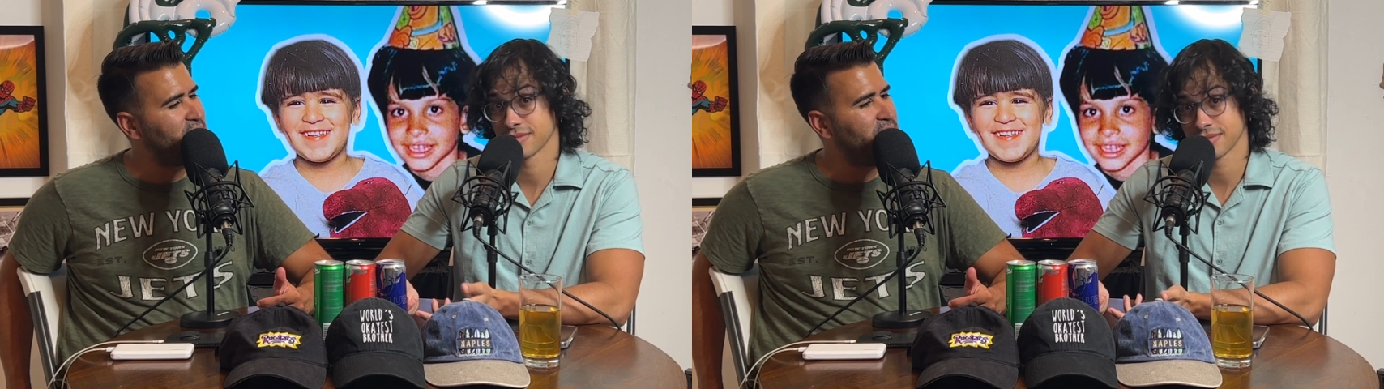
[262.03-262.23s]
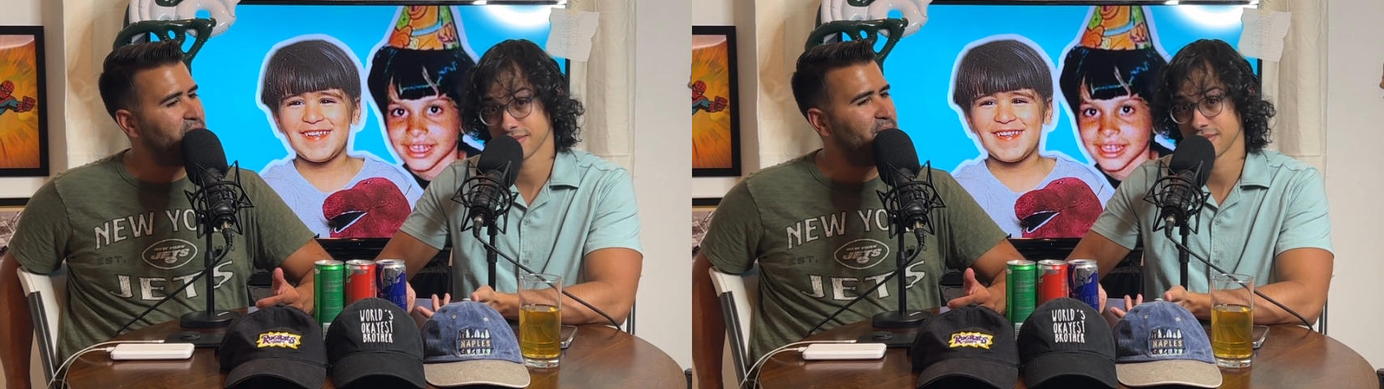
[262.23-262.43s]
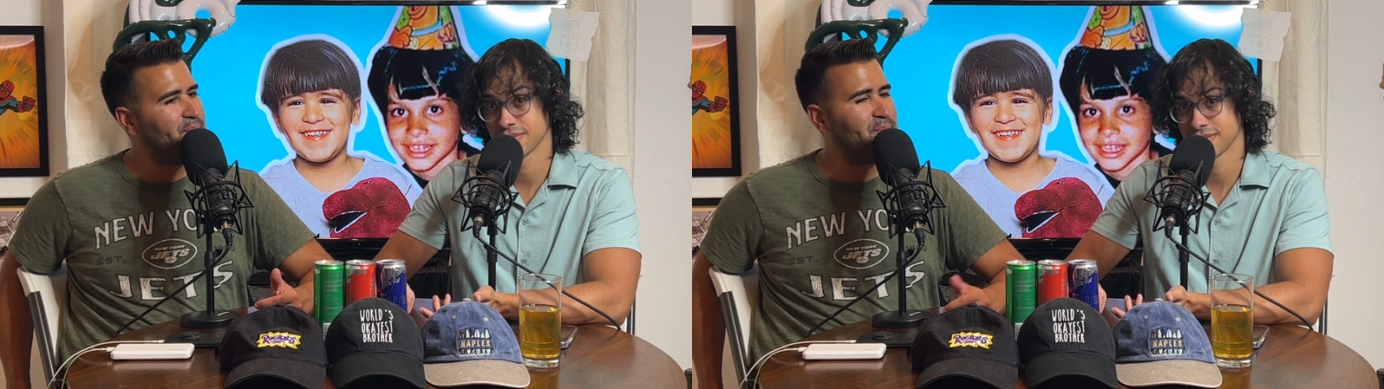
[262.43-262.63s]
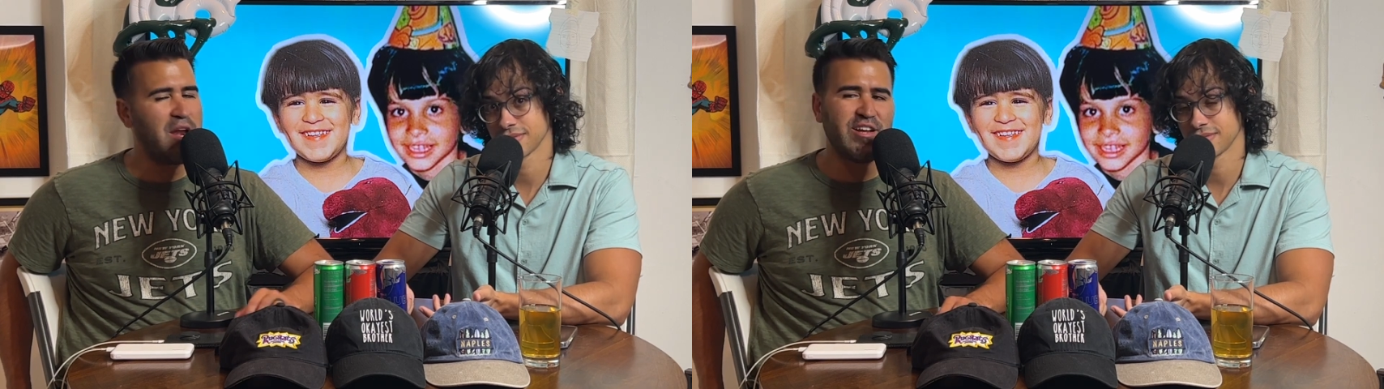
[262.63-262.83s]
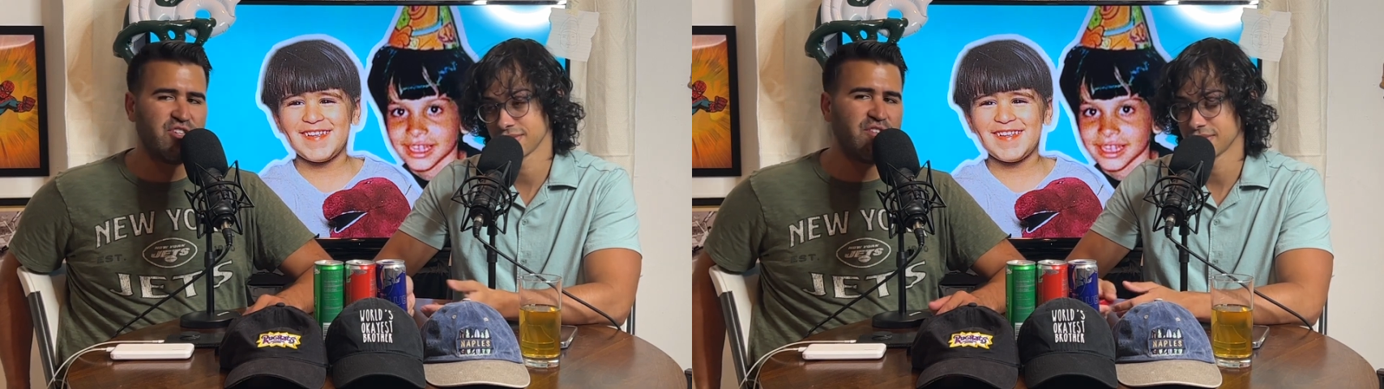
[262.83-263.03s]
Speaker 1: he put on a full. But
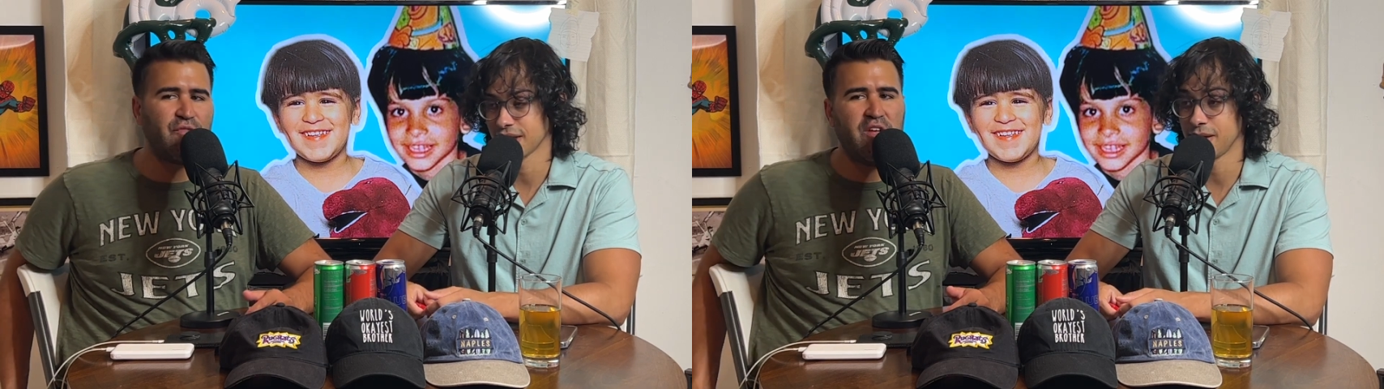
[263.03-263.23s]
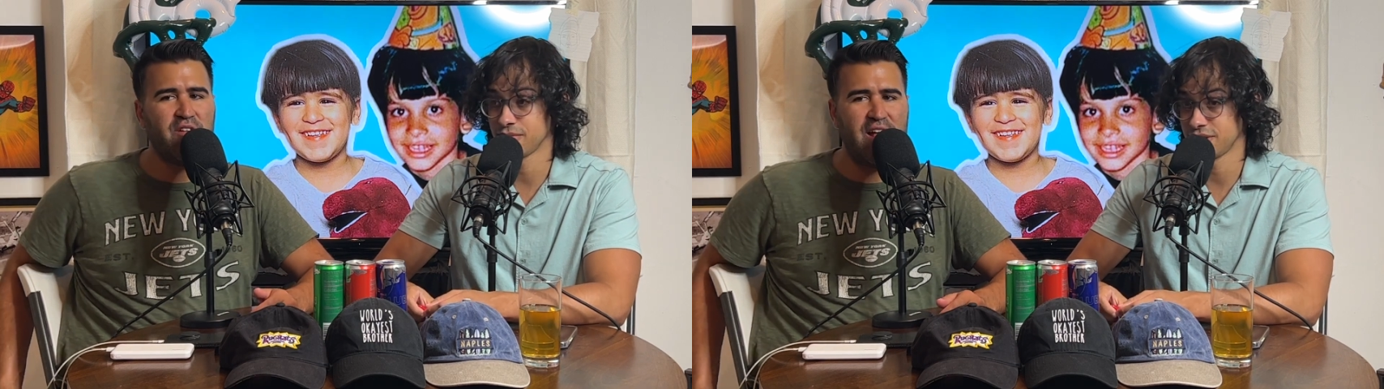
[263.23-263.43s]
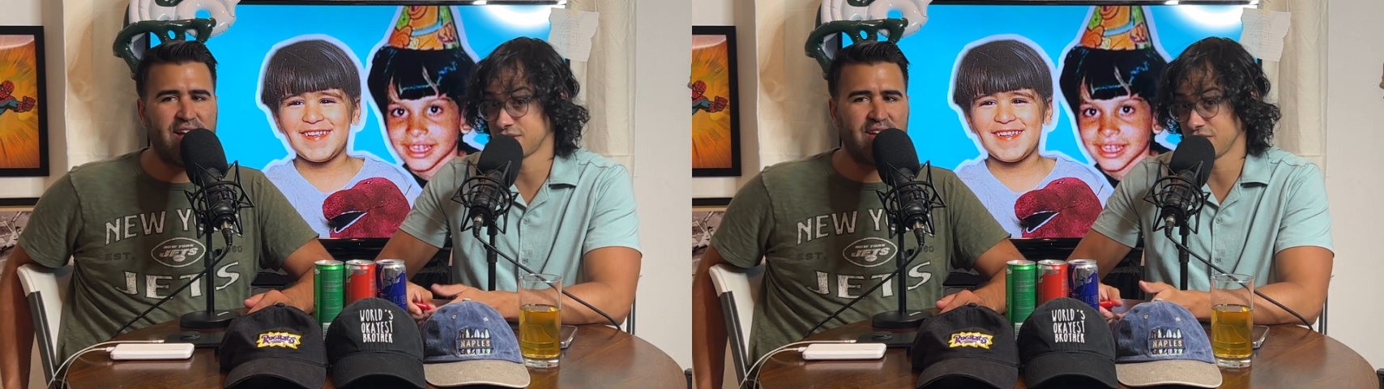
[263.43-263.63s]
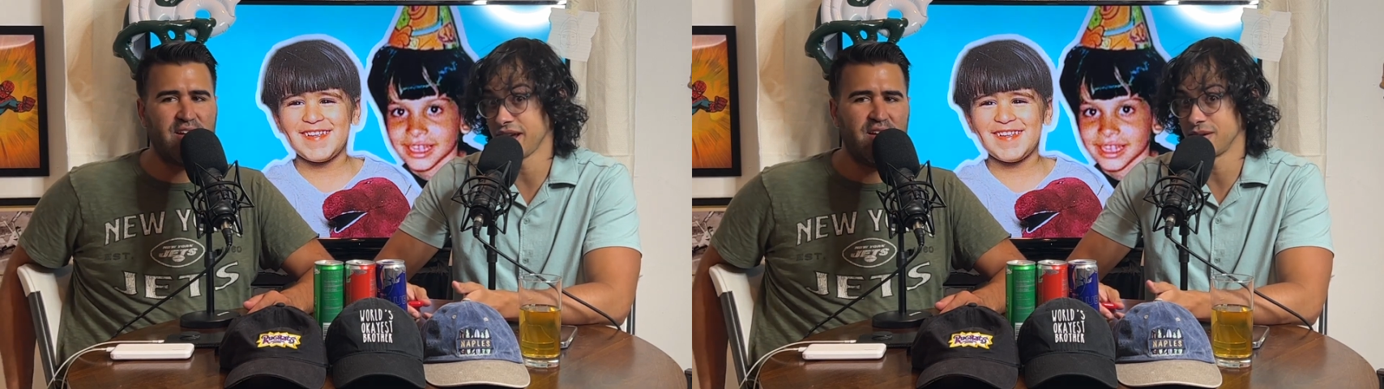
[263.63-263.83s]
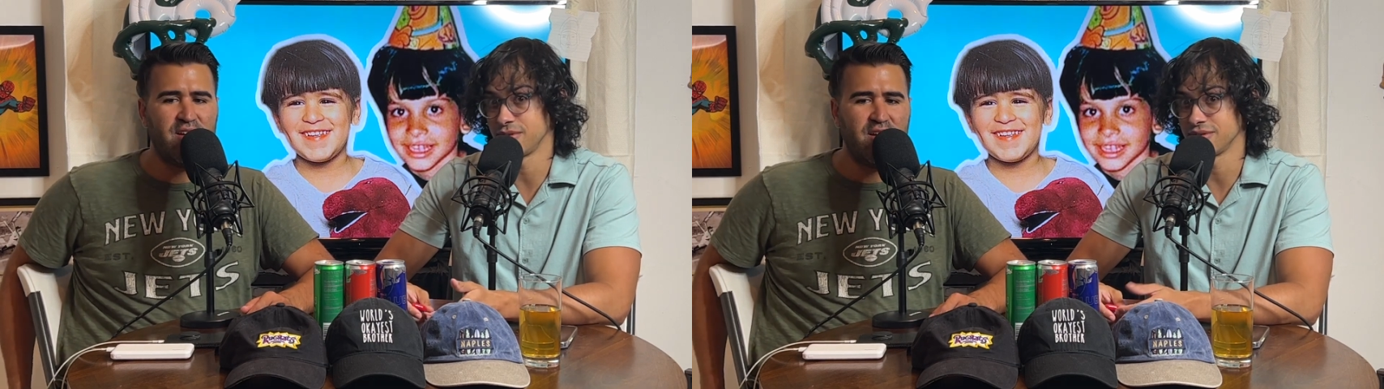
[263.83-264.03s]
I just feel like it's
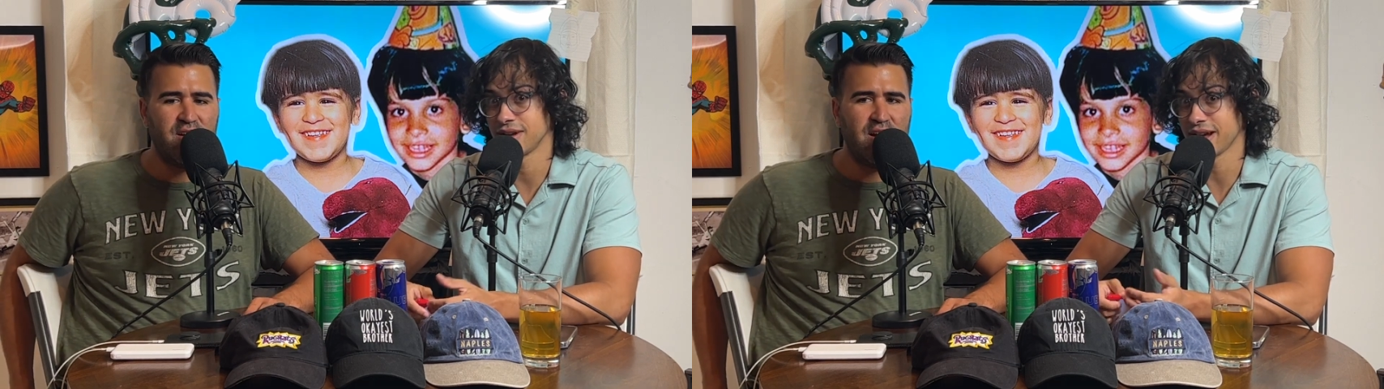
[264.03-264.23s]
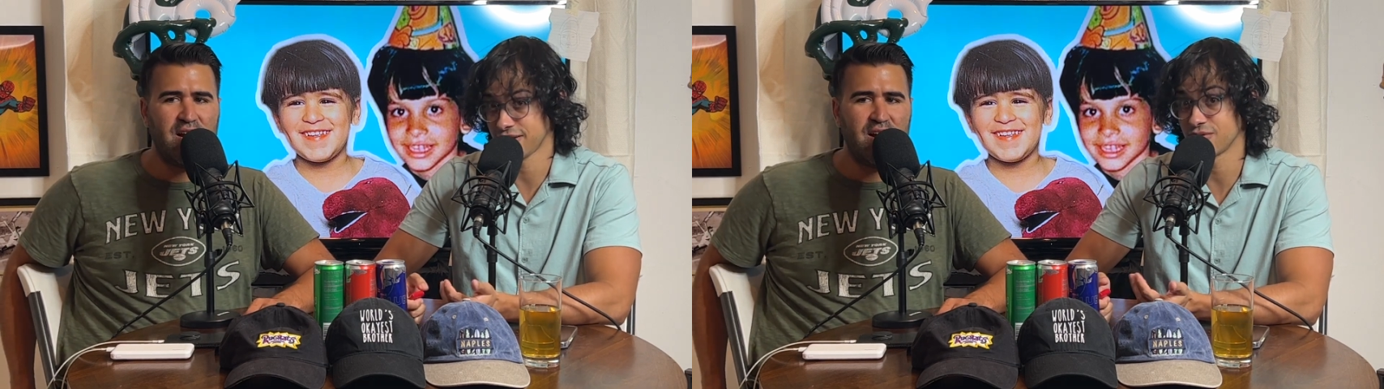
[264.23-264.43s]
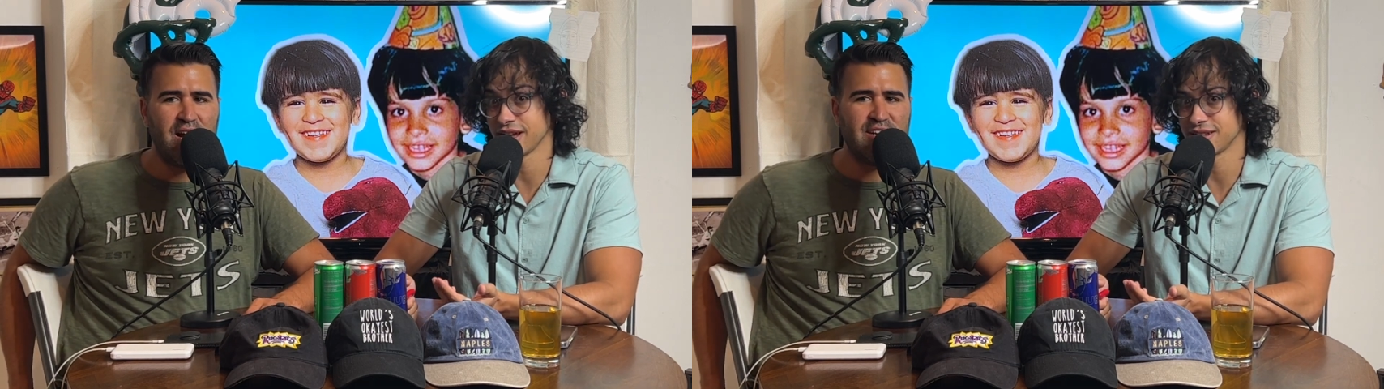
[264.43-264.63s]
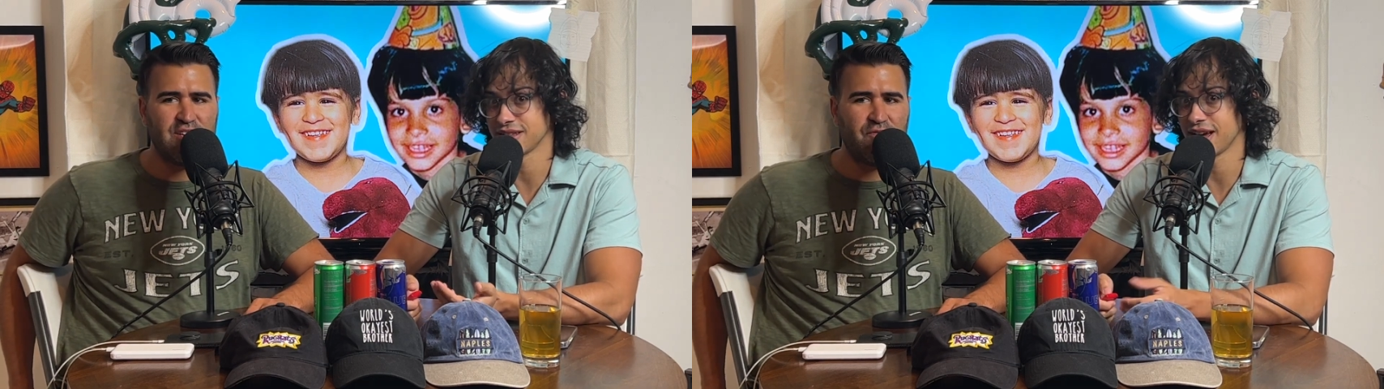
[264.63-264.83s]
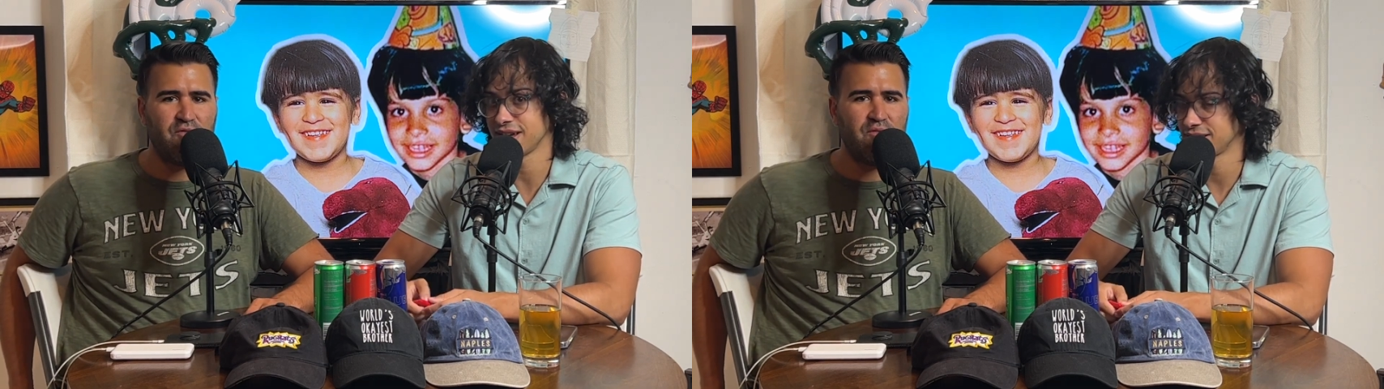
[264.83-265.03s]
relatable. I can relate. I just. That.